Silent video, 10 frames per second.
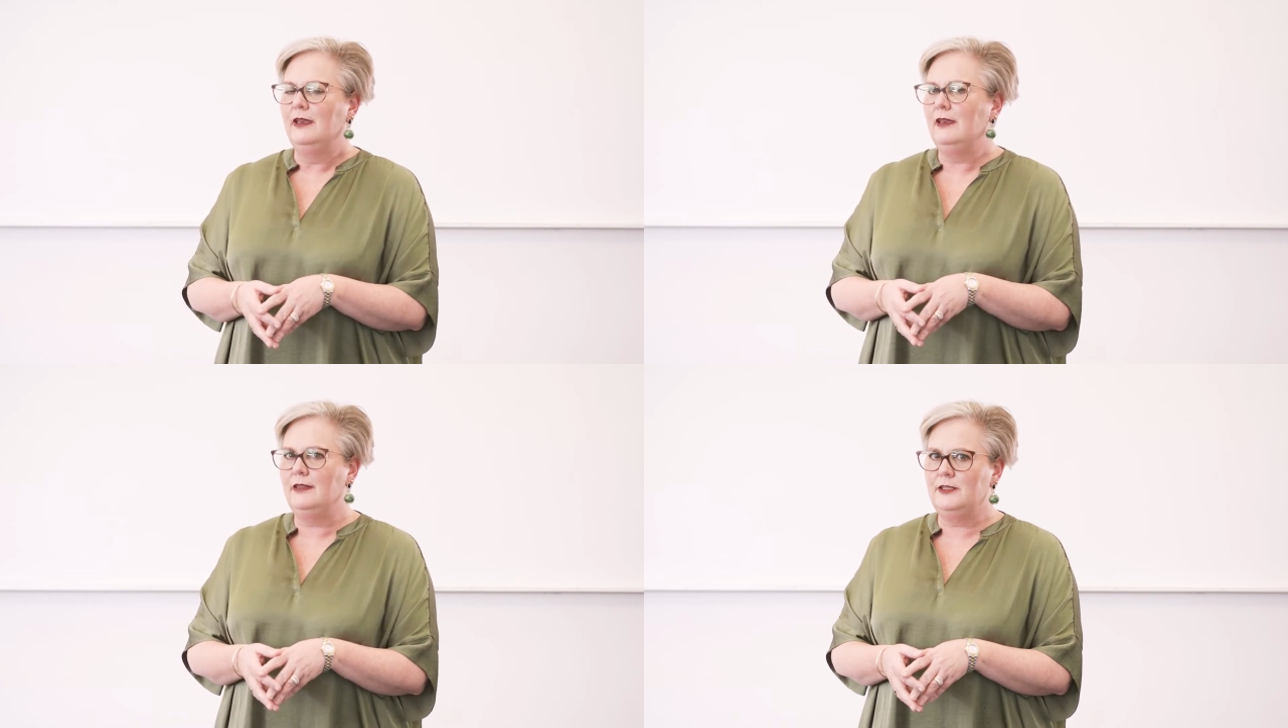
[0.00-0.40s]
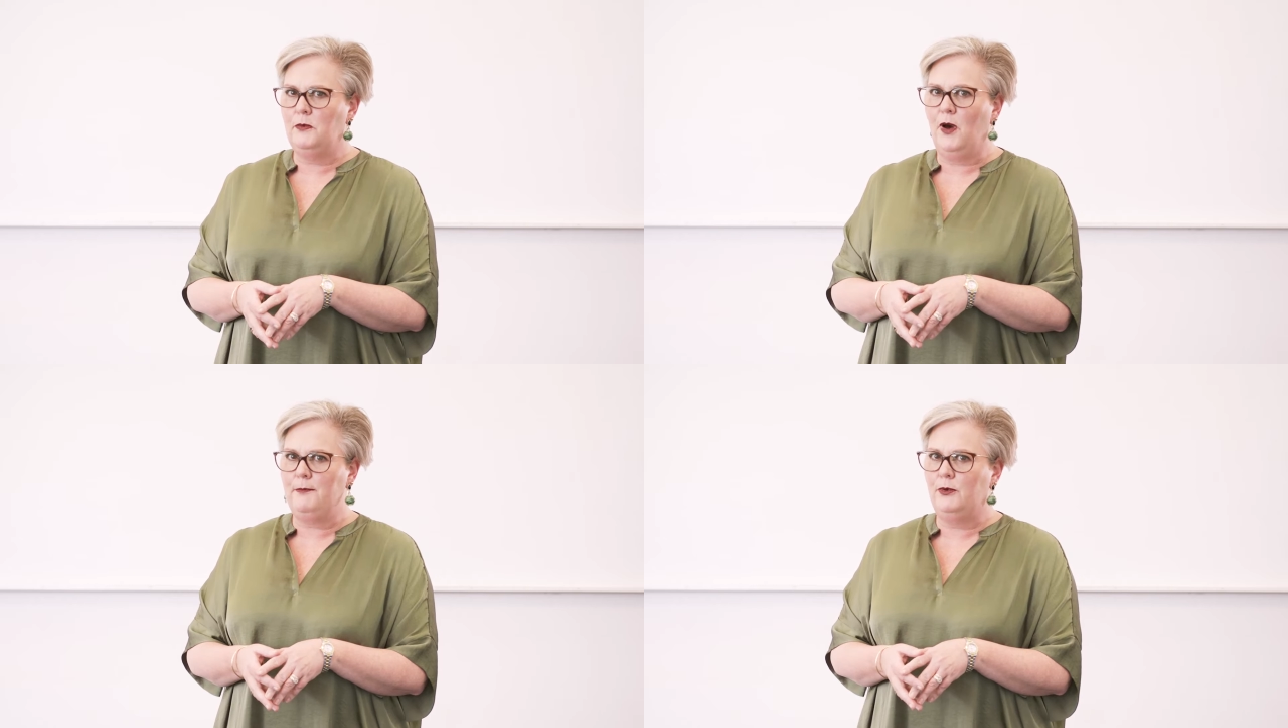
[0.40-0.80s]
In this
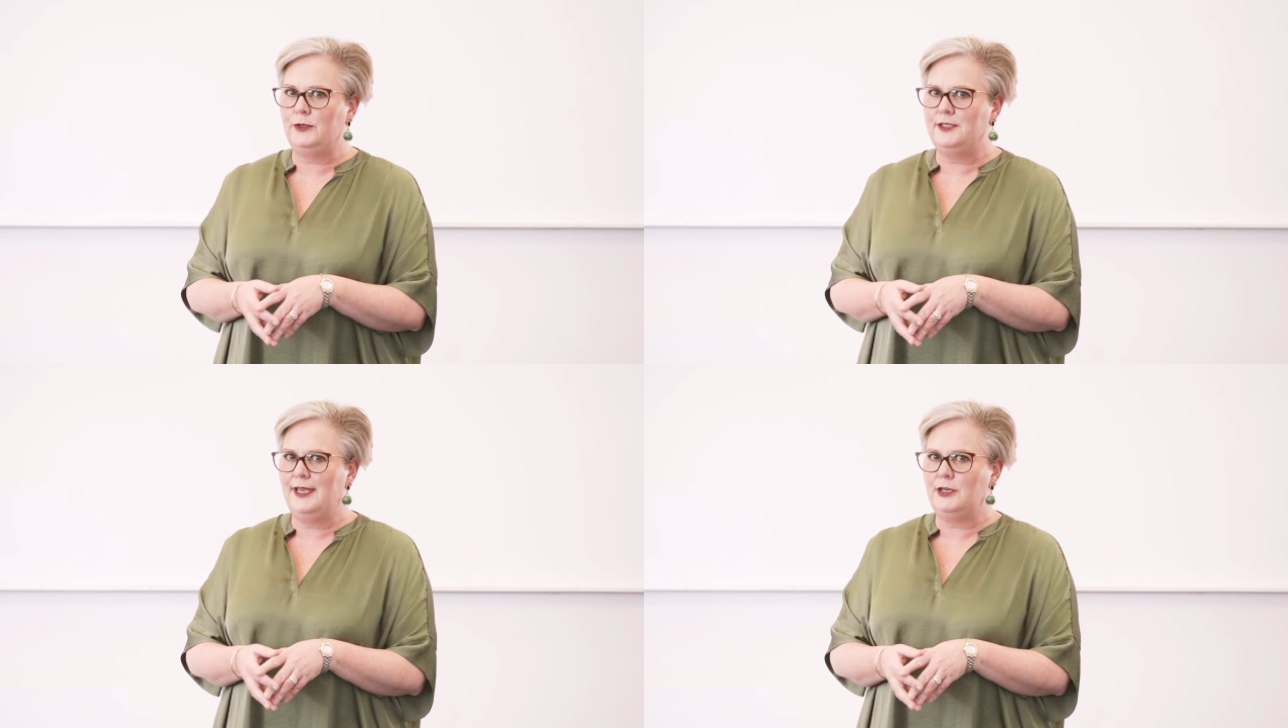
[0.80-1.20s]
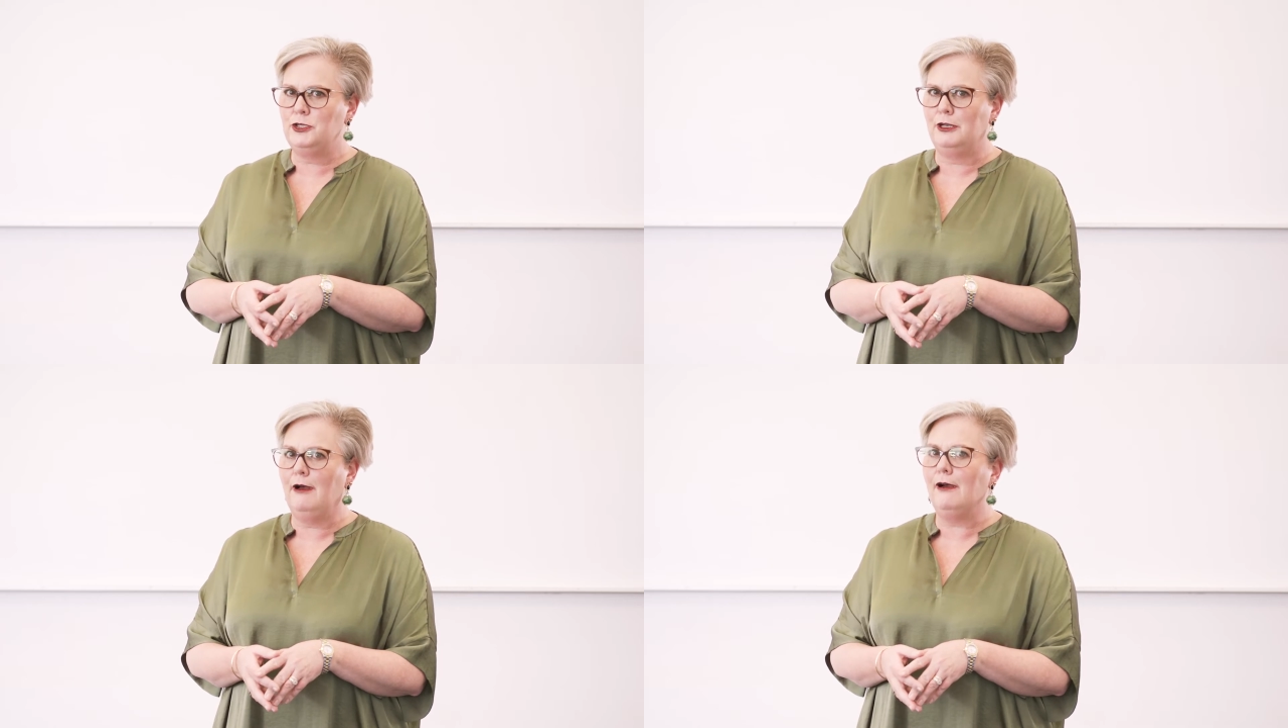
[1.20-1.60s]
whiteboard
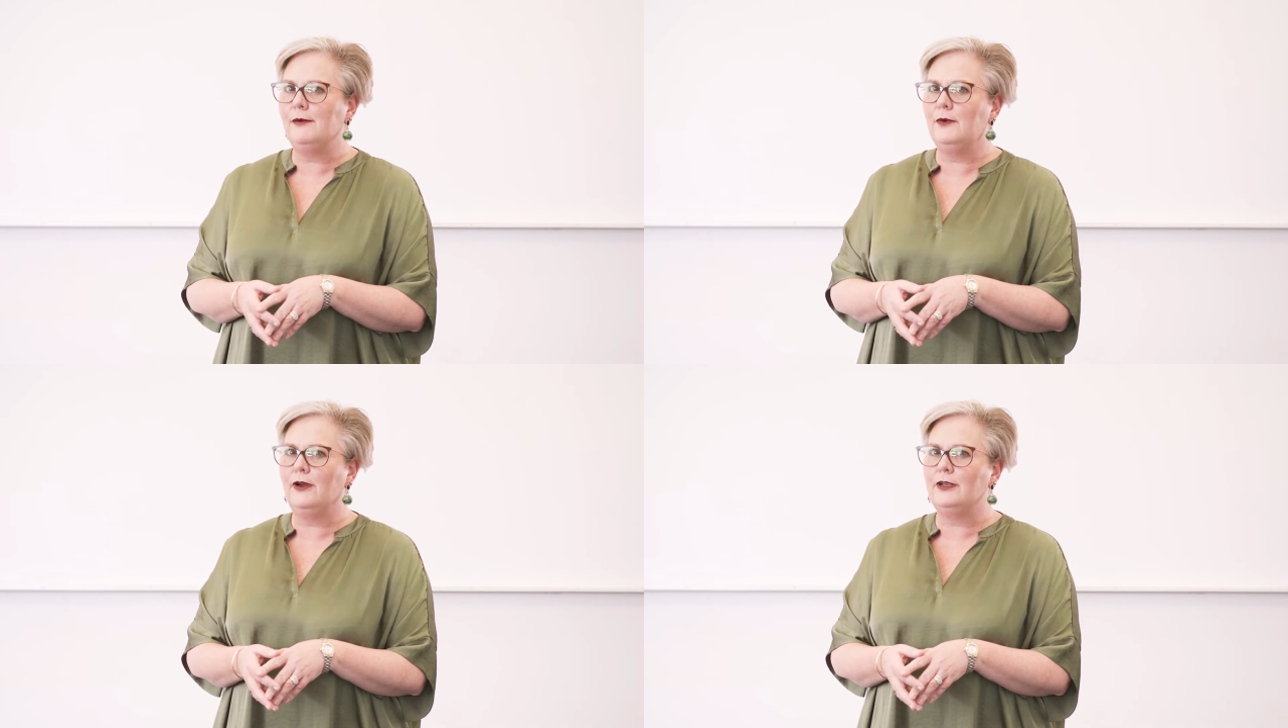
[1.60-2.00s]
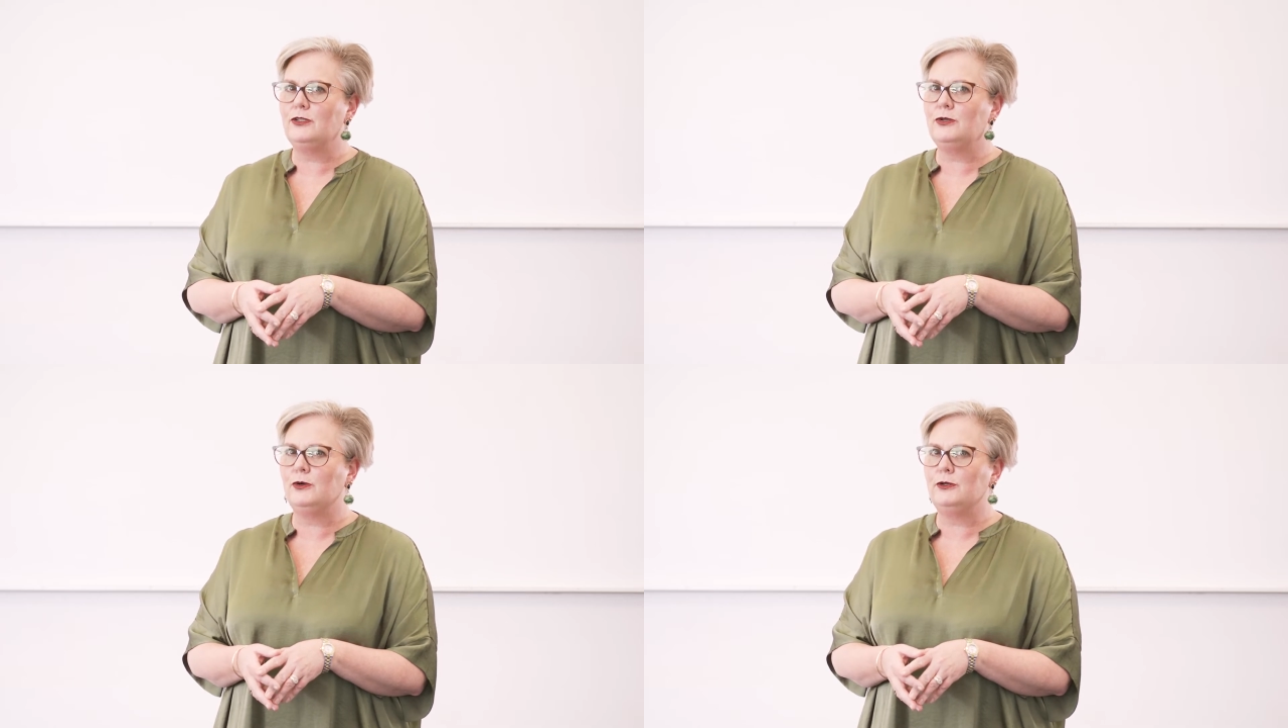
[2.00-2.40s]
session, I'm going
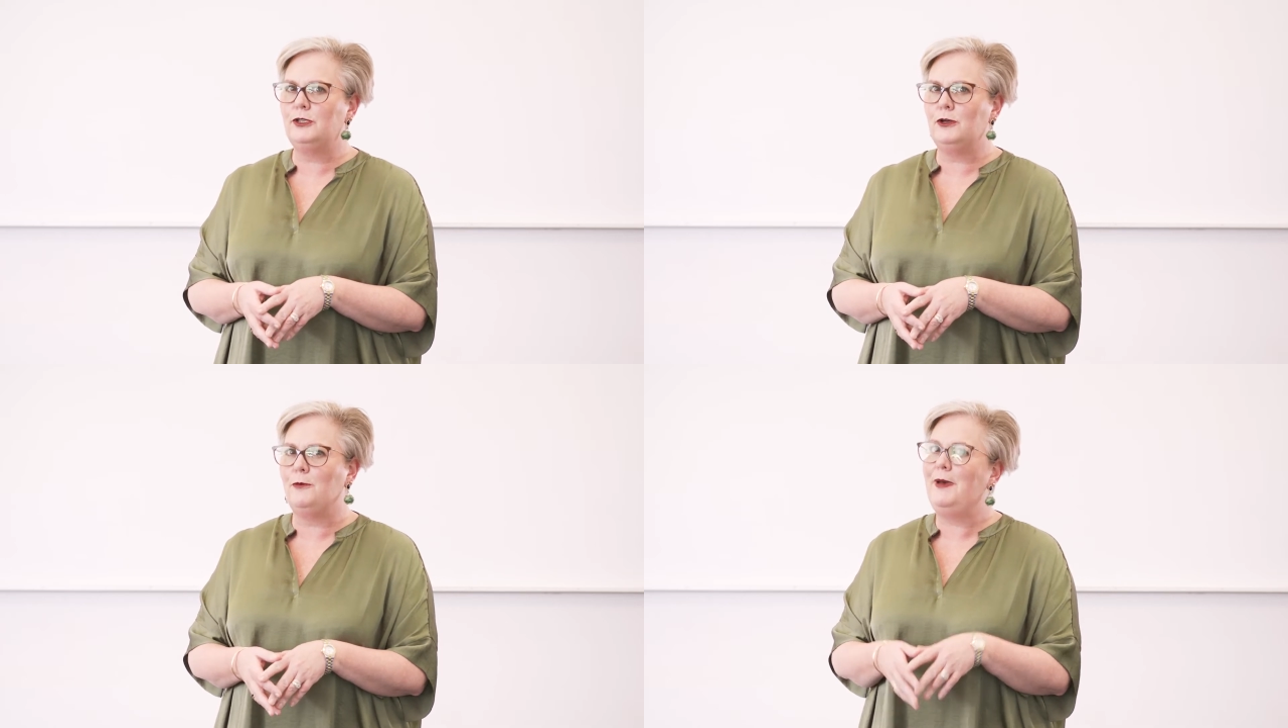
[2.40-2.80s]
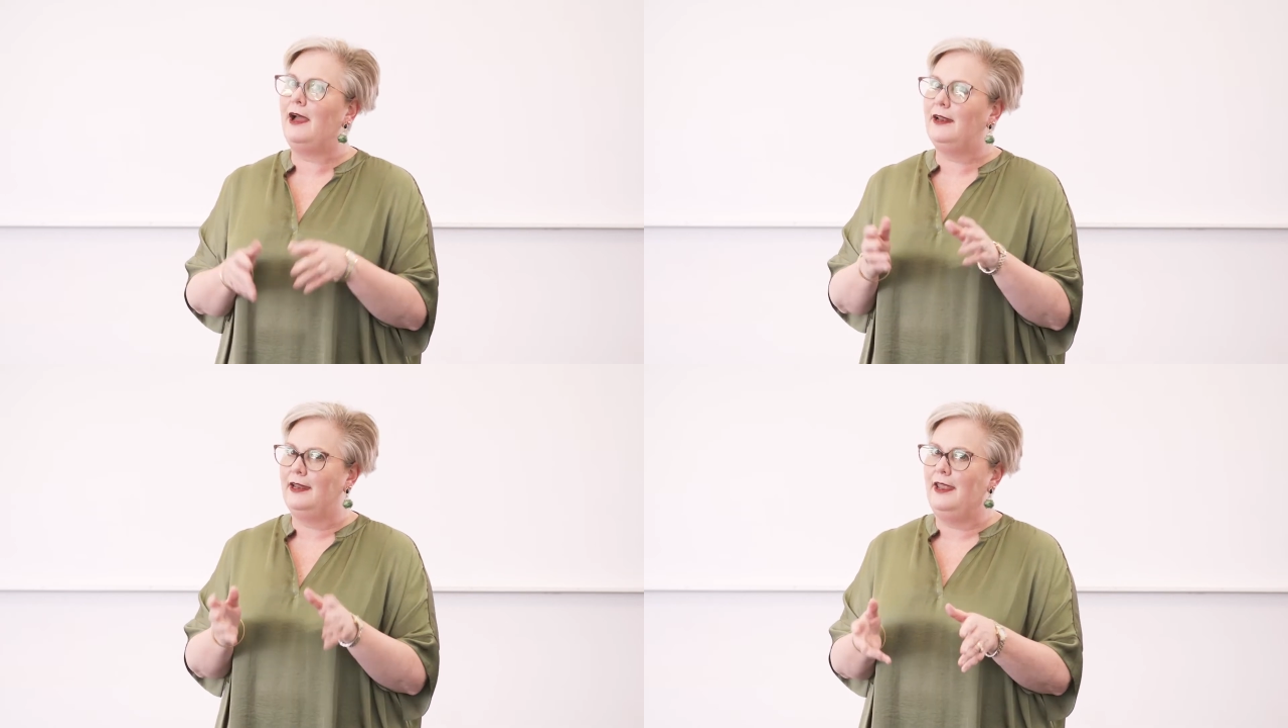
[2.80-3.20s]
to talk to you
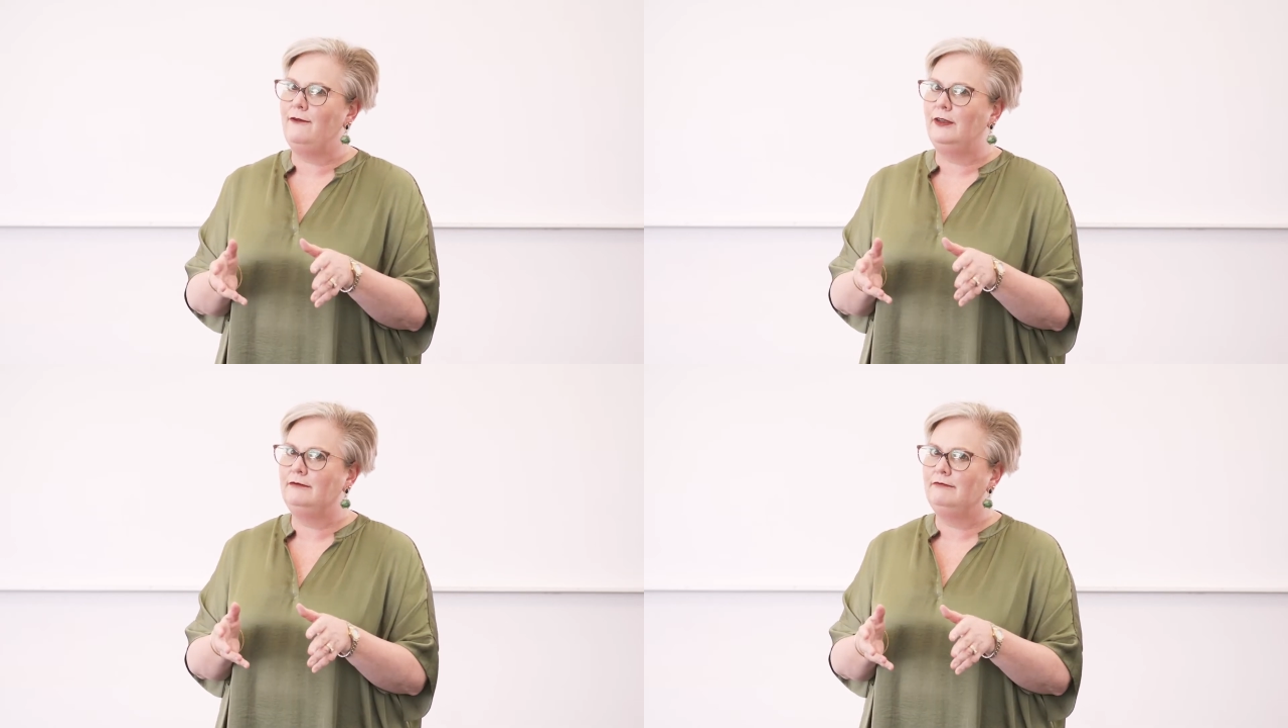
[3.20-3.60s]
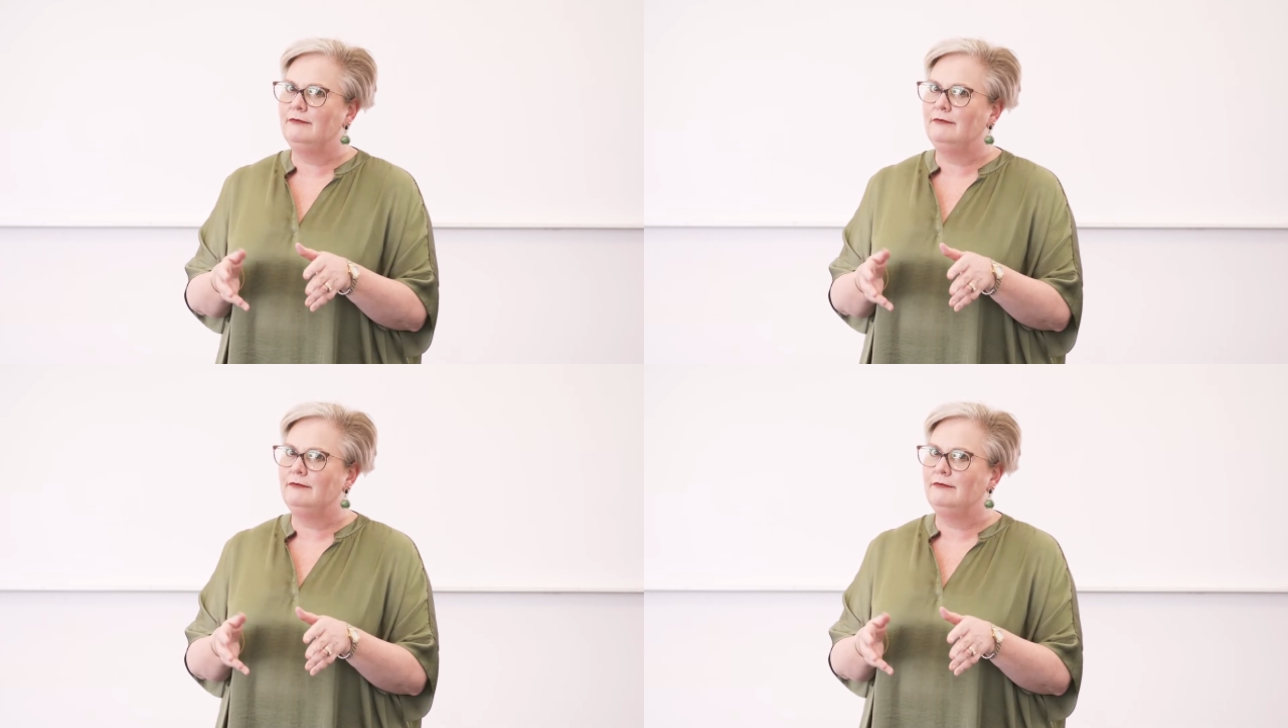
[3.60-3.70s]
about Cynefin